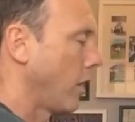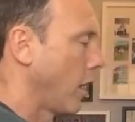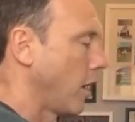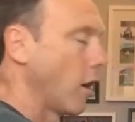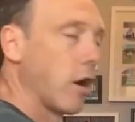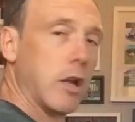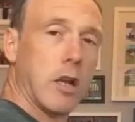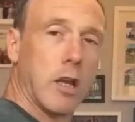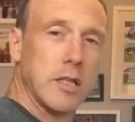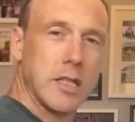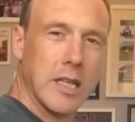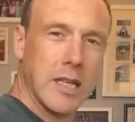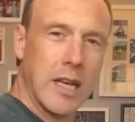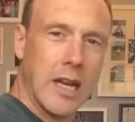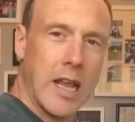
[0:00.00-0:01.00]
and
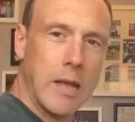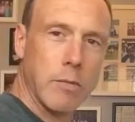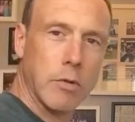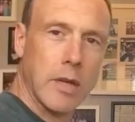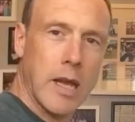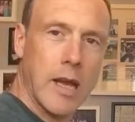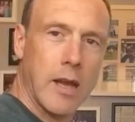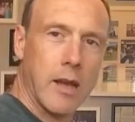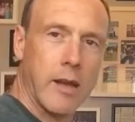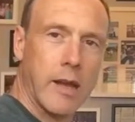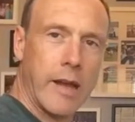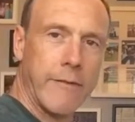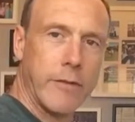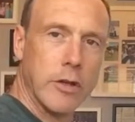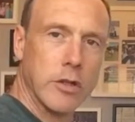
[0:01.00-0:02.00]
highlighted and labelled our
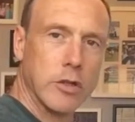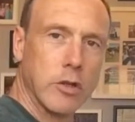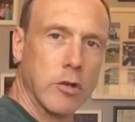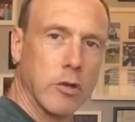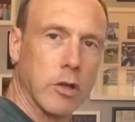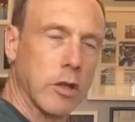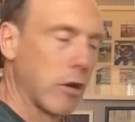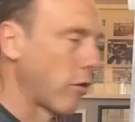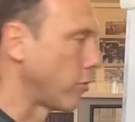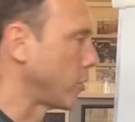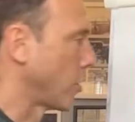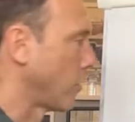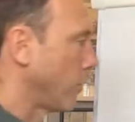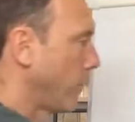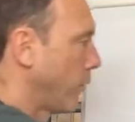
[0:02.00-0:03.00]
vertical and
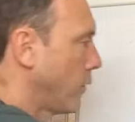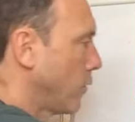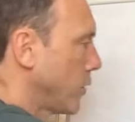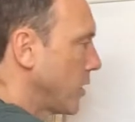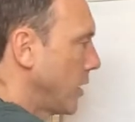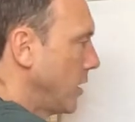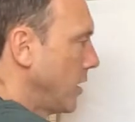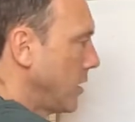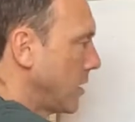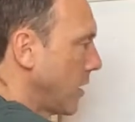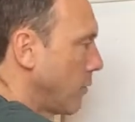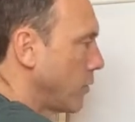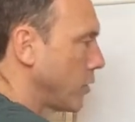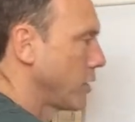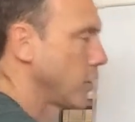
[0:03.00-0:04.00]
horizontal forces.
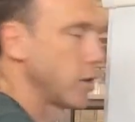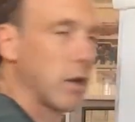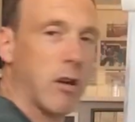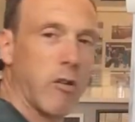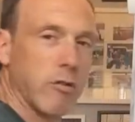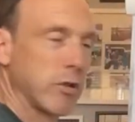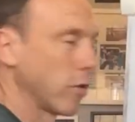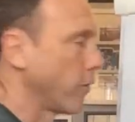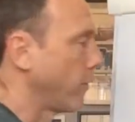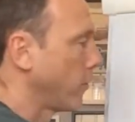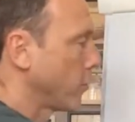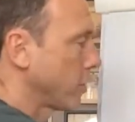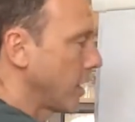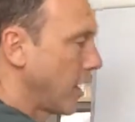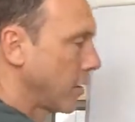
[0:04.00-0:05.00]
That was just our horizontal
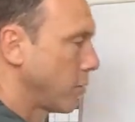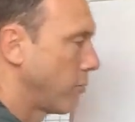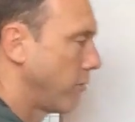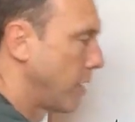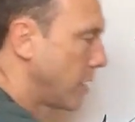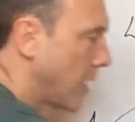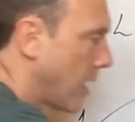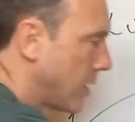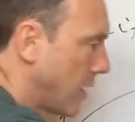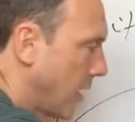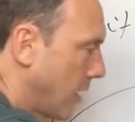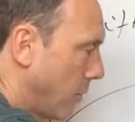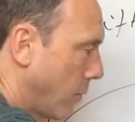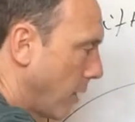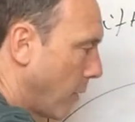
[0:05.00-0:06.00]
force there, so we reached our
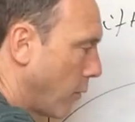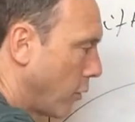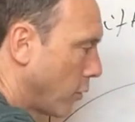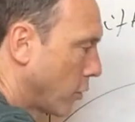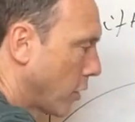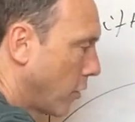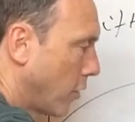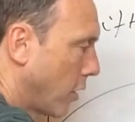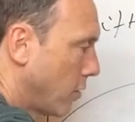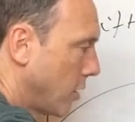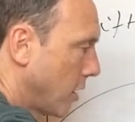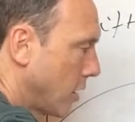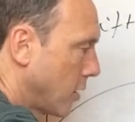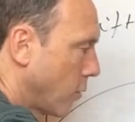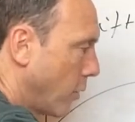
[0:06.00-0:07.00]
zenith, but then we also
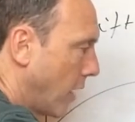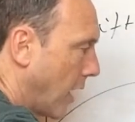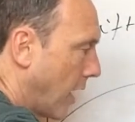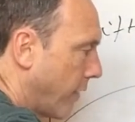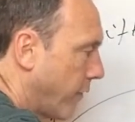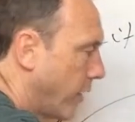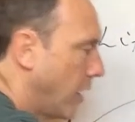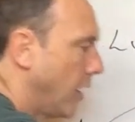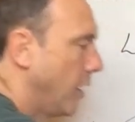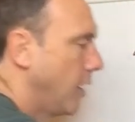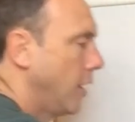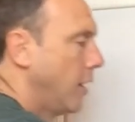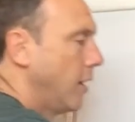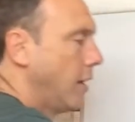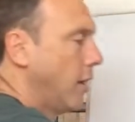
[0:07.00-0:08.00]
noticed that we have
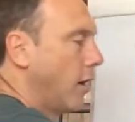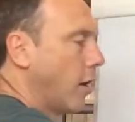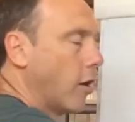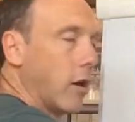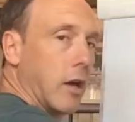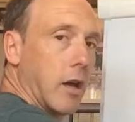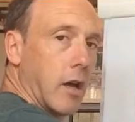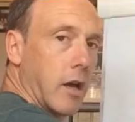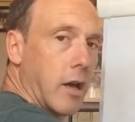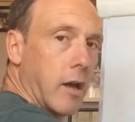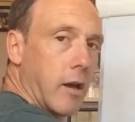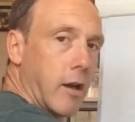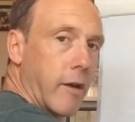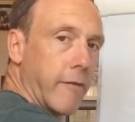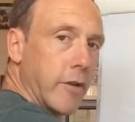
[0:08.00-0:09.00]

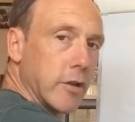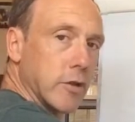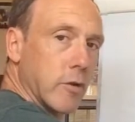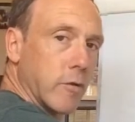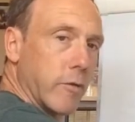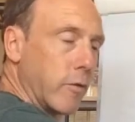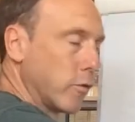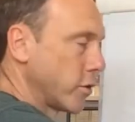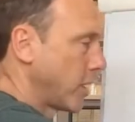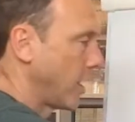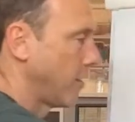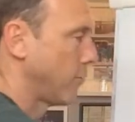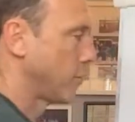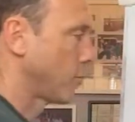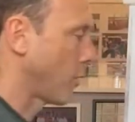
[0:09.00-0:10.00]
a vertical force
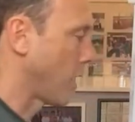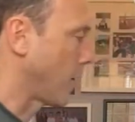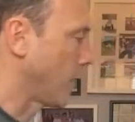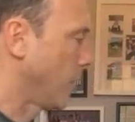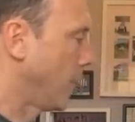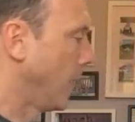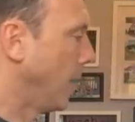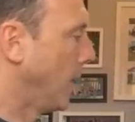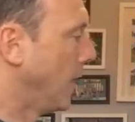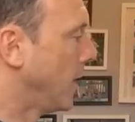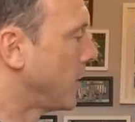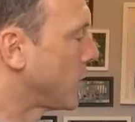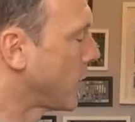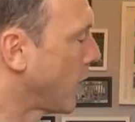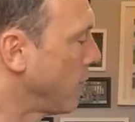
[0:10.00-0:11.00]
here as well.
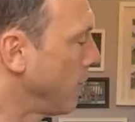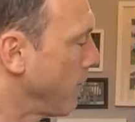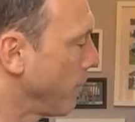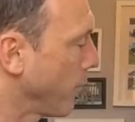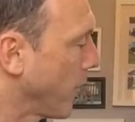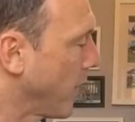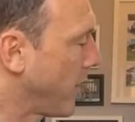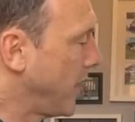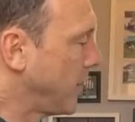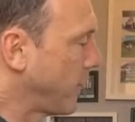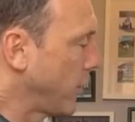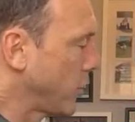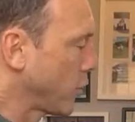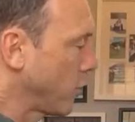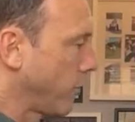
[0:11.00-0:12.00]
So these
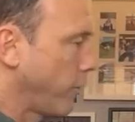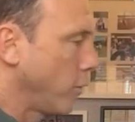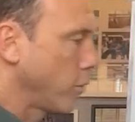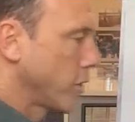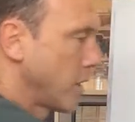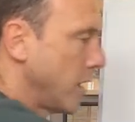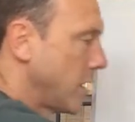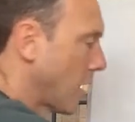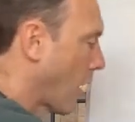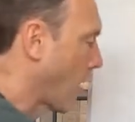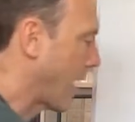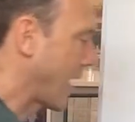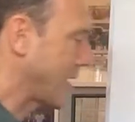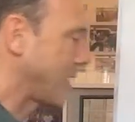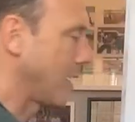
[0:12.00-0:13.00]
vertical forces are
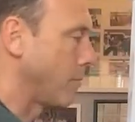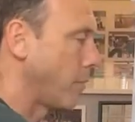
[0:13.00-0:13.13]
acting